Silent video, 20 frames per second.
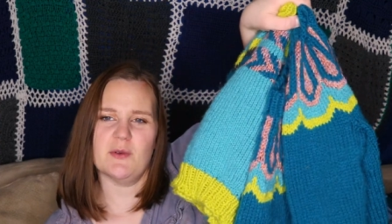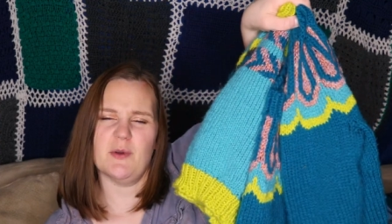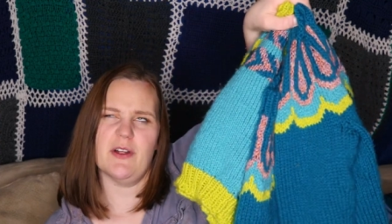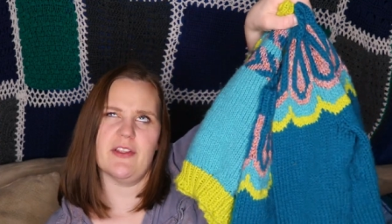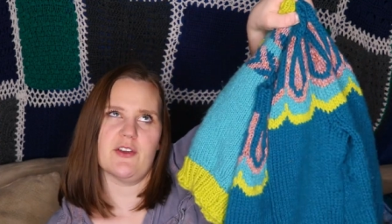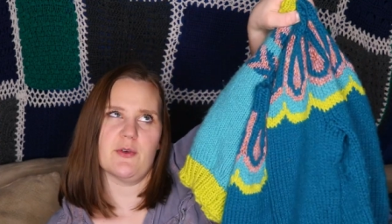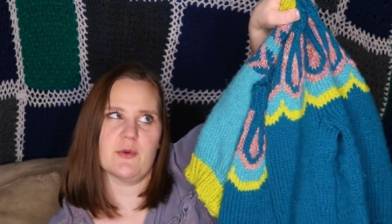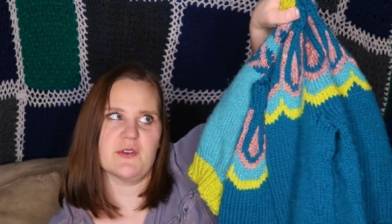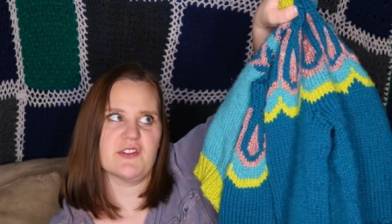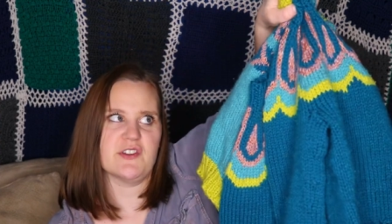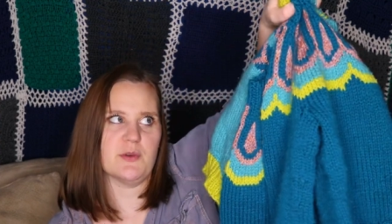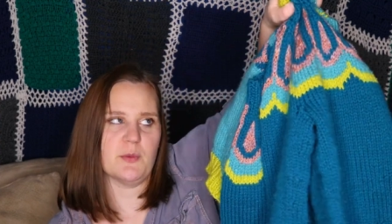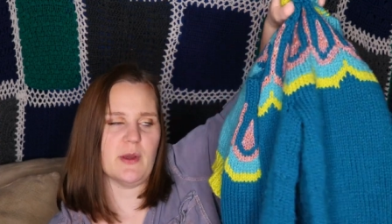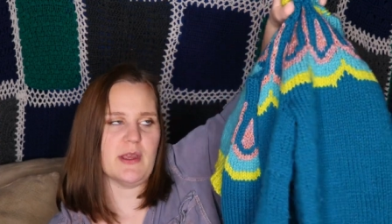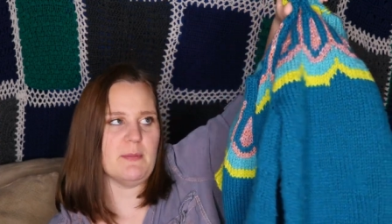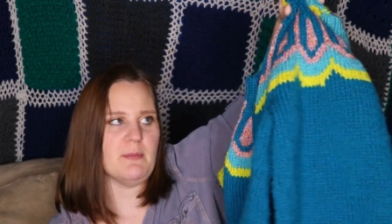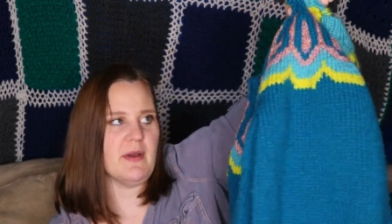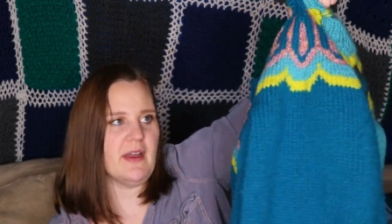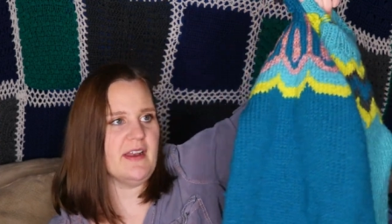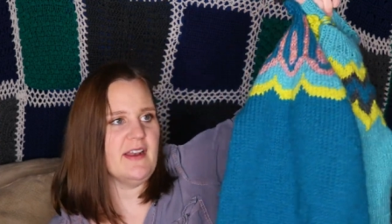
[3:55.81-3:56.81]
Well, they're worsted
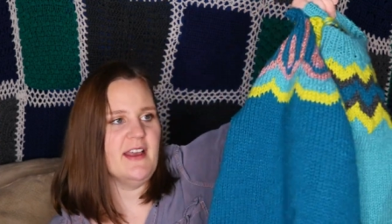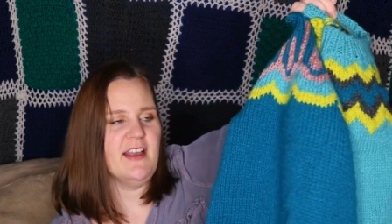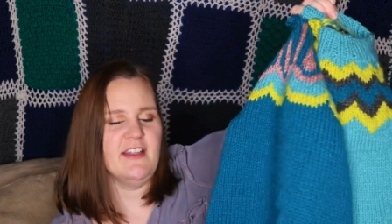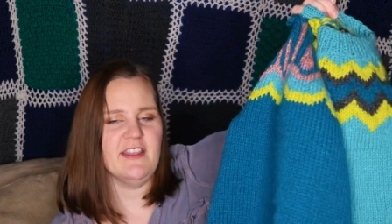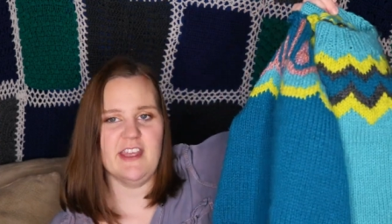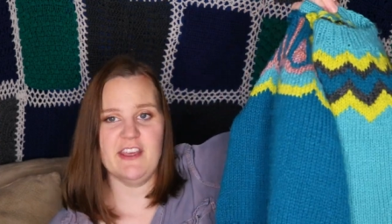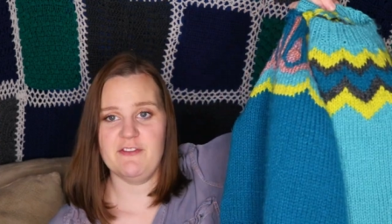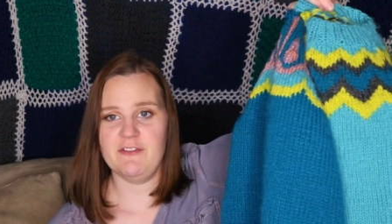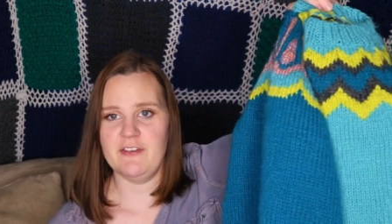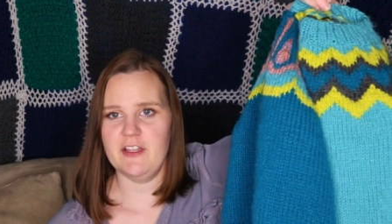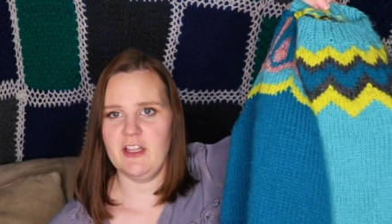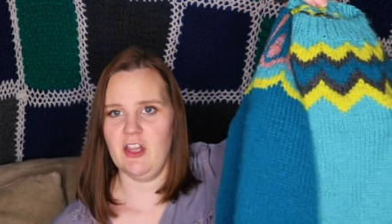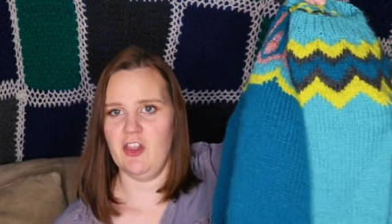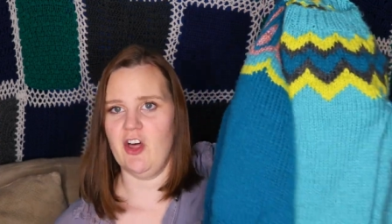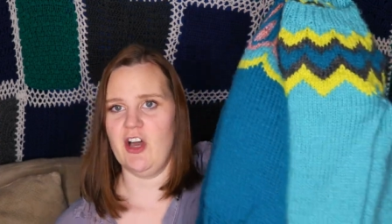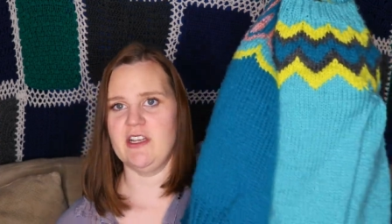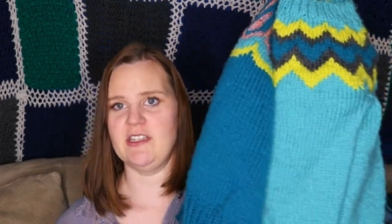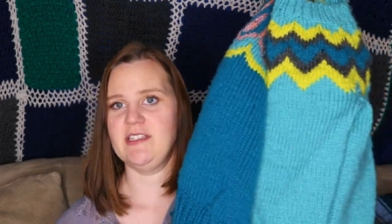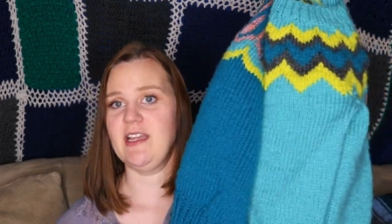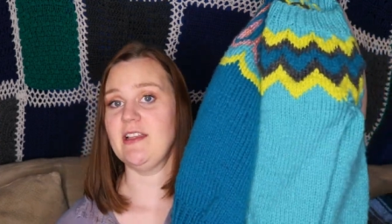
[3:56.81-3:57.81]
weight, but they feel a
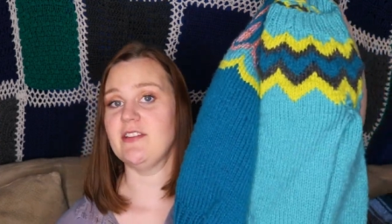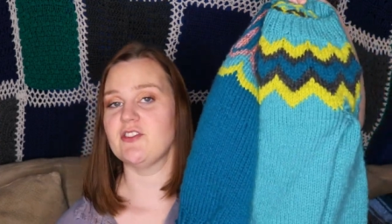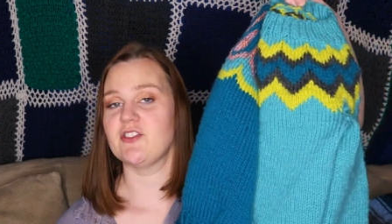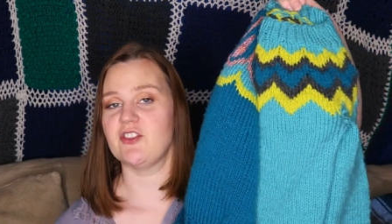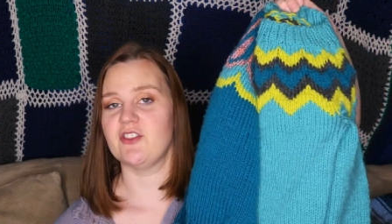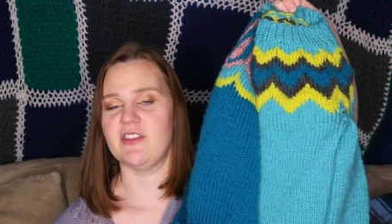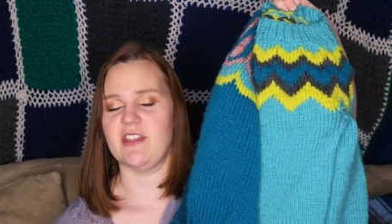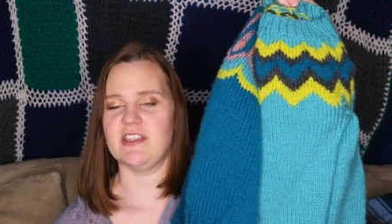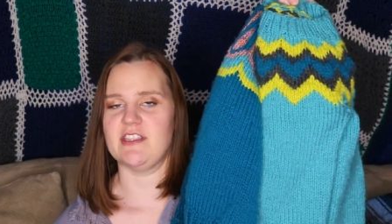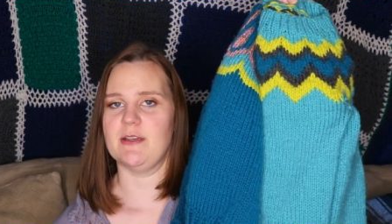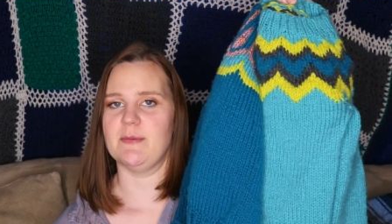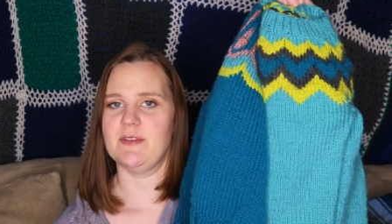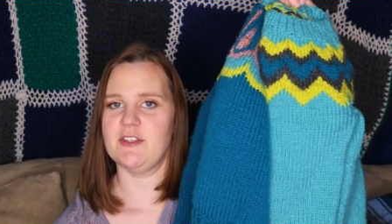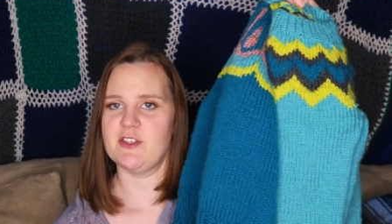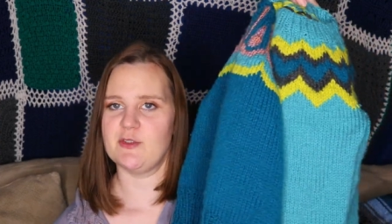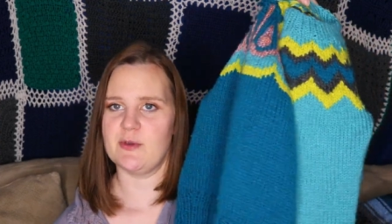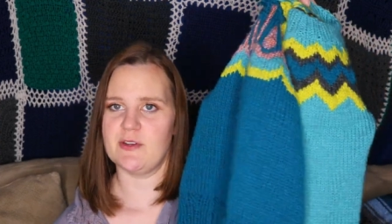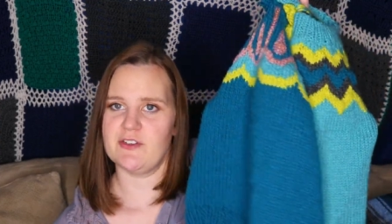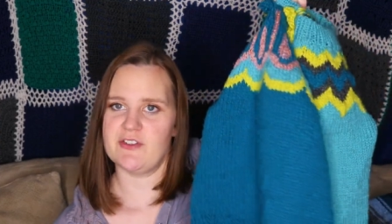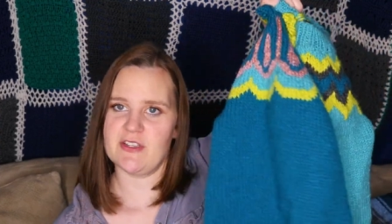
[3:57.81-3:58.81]
lot denser than some of the
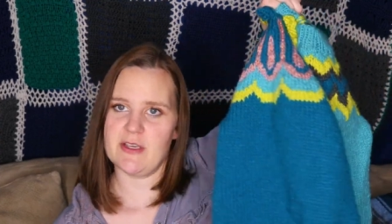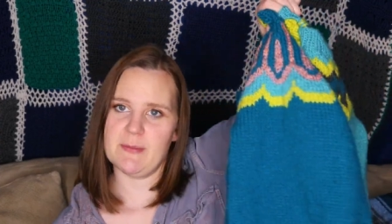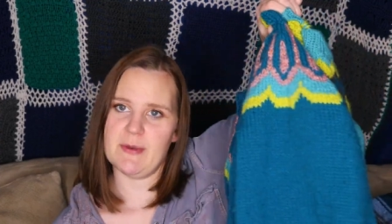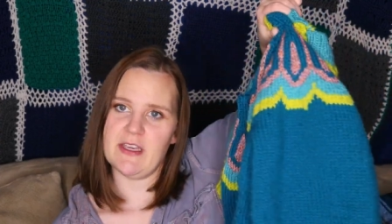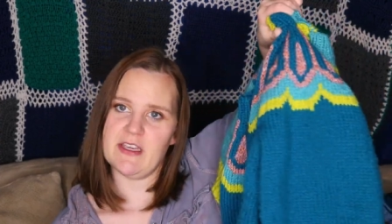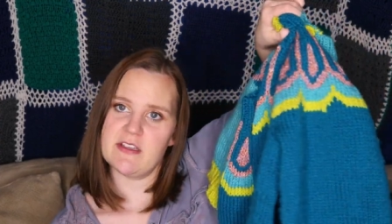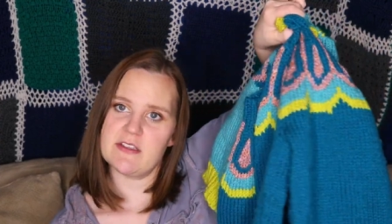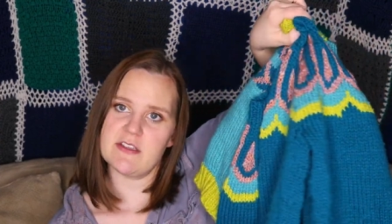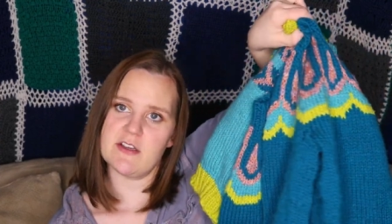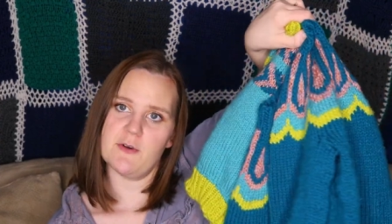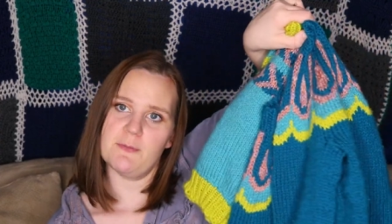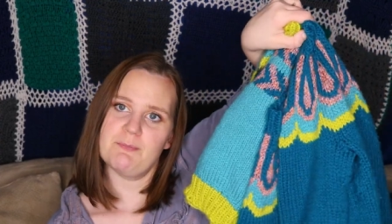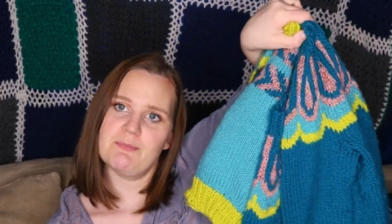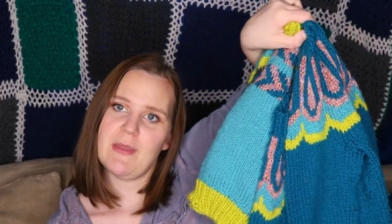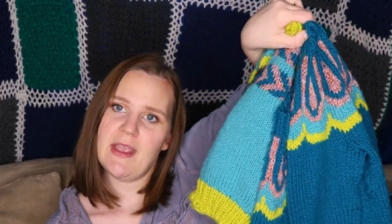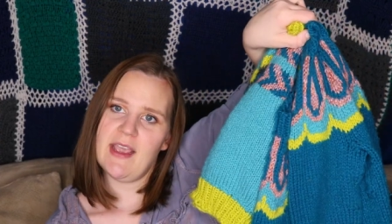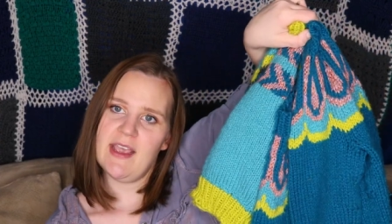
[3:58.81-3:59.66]
sweaters I make, so